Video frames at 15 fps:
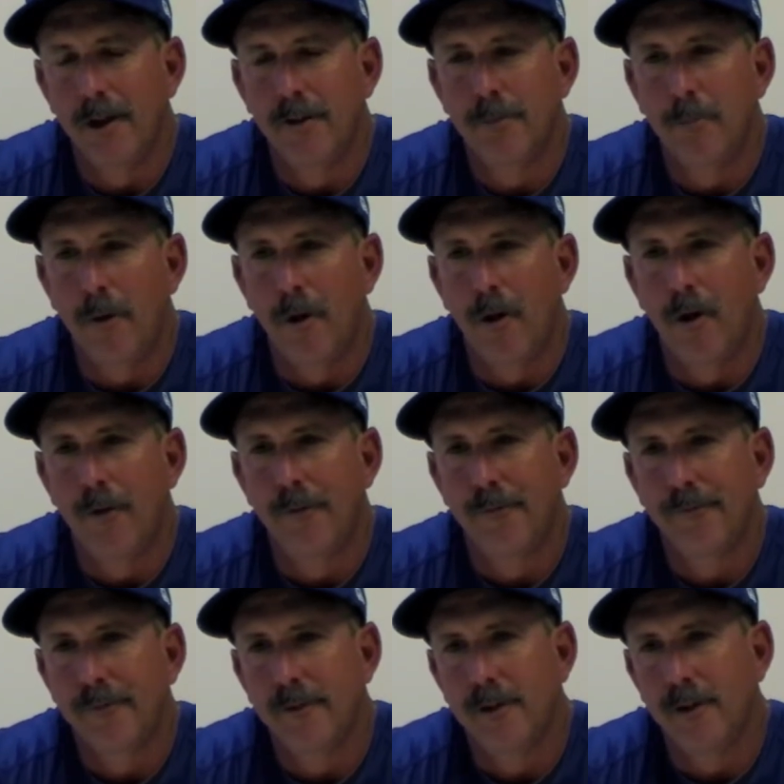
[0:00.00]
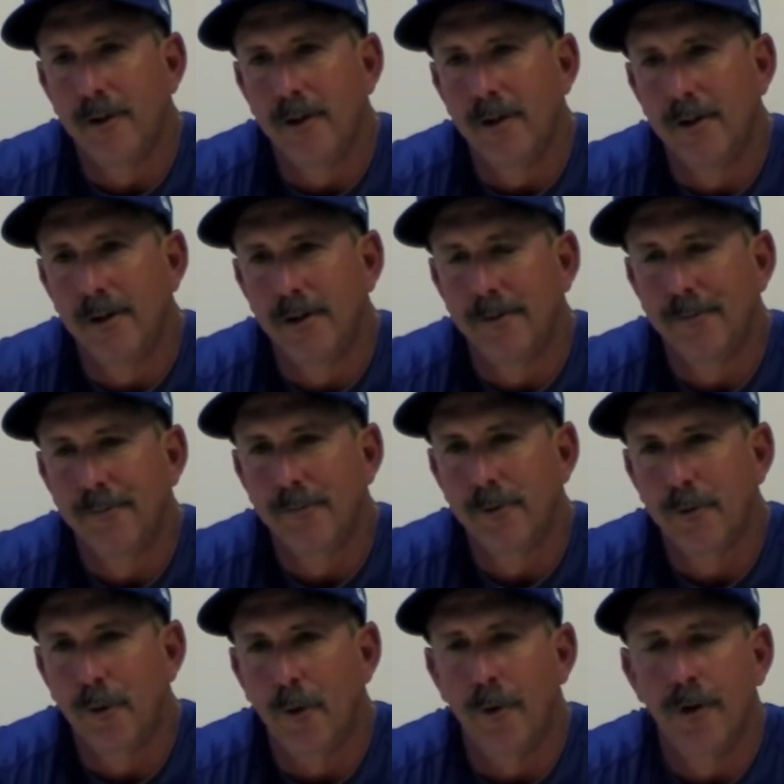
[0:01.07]
baseball, uh,
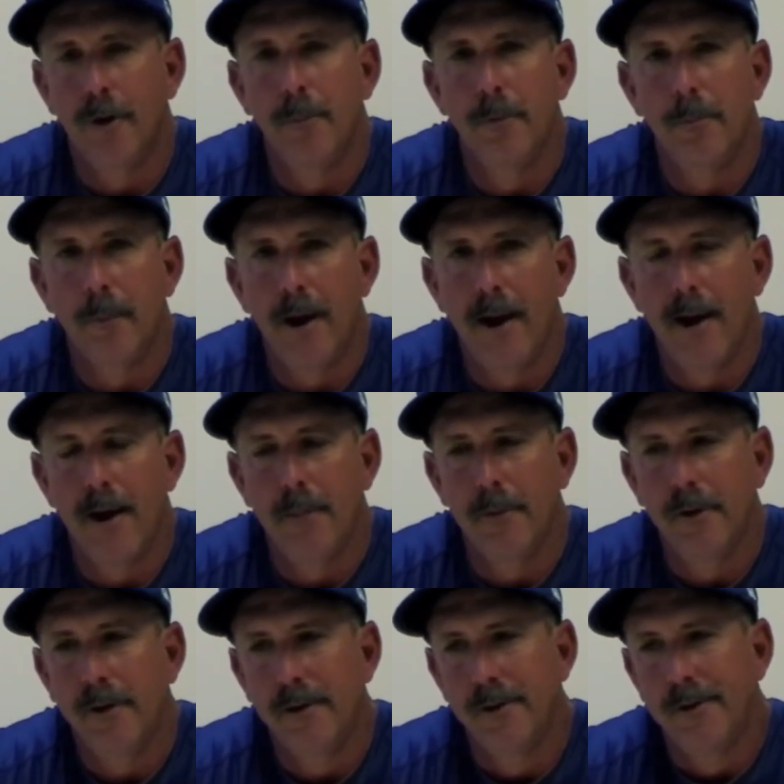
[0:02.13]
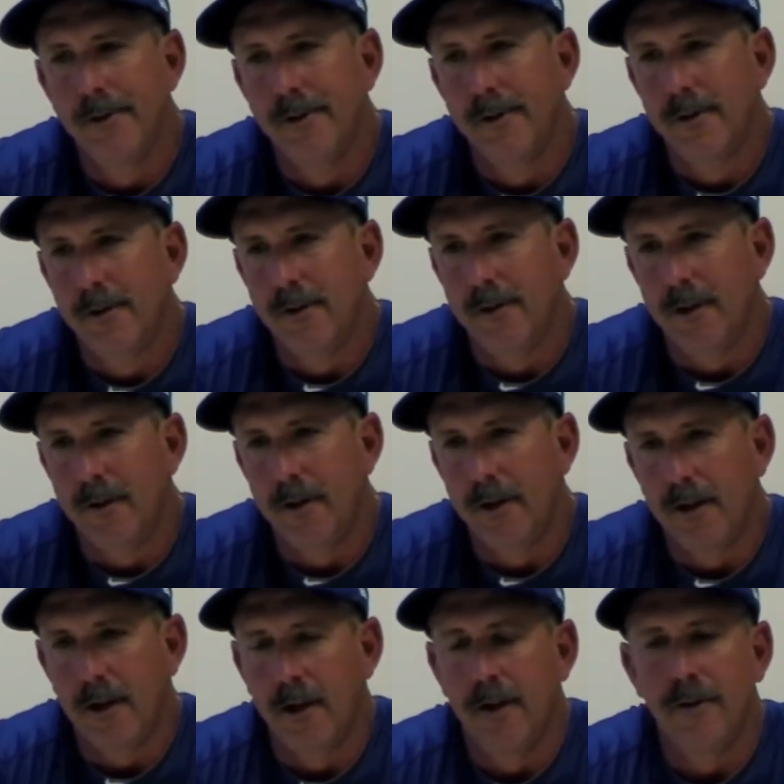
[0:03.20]
growing up in Miami, and
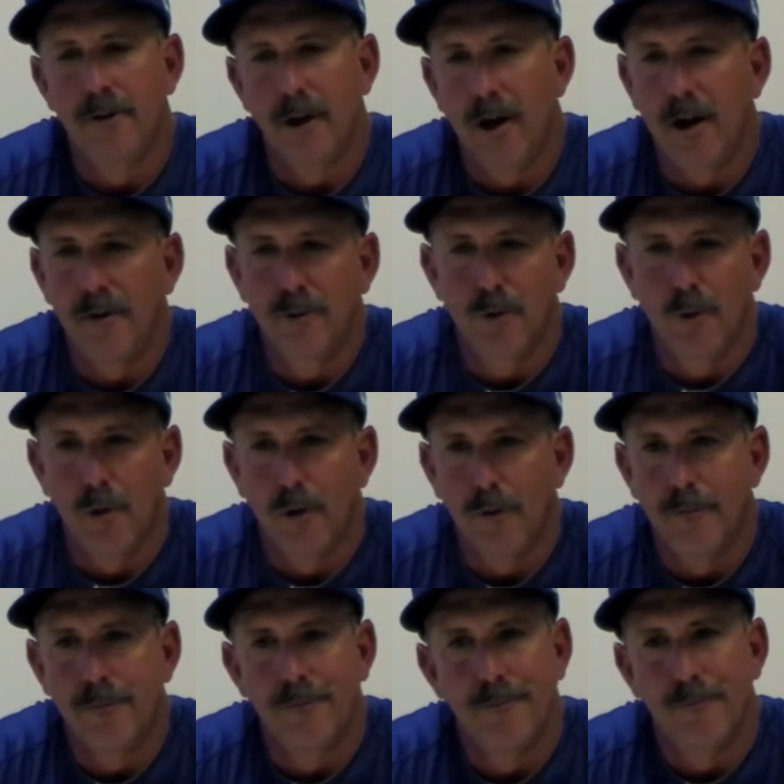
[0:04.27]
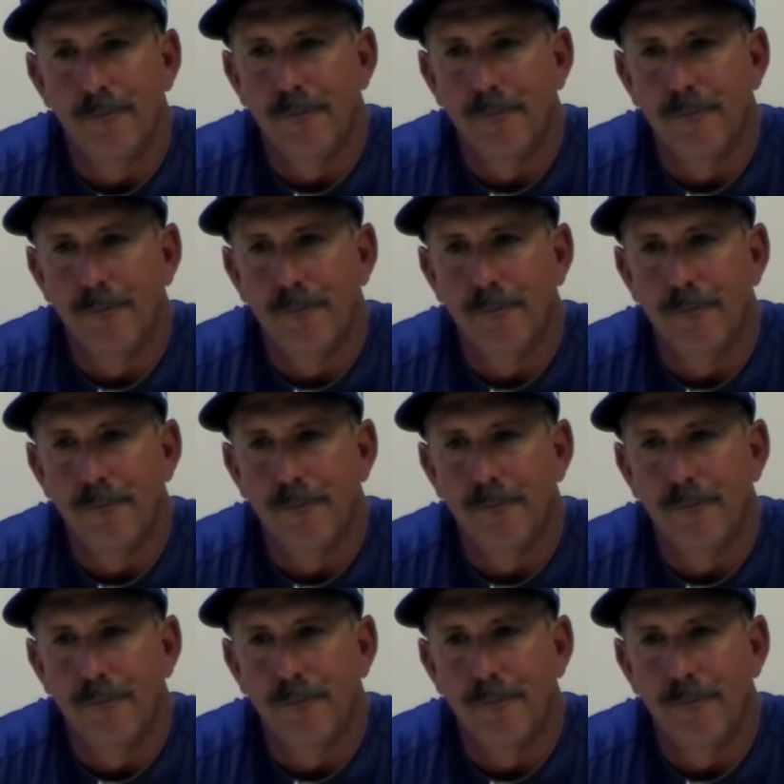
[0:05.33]
then getting to high school, I've